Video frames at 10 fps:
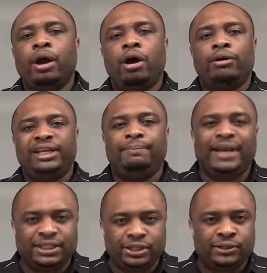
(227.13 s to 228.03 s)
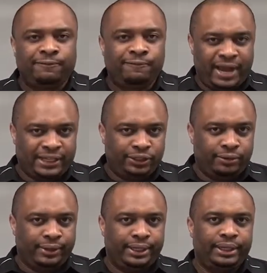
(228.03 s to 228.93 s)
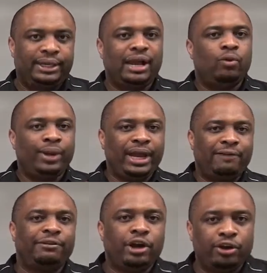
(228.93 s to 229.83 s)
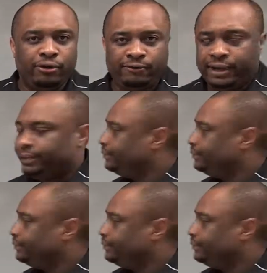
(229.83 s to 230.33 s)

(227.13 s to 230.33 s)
all the methods of factoring that we have gone over,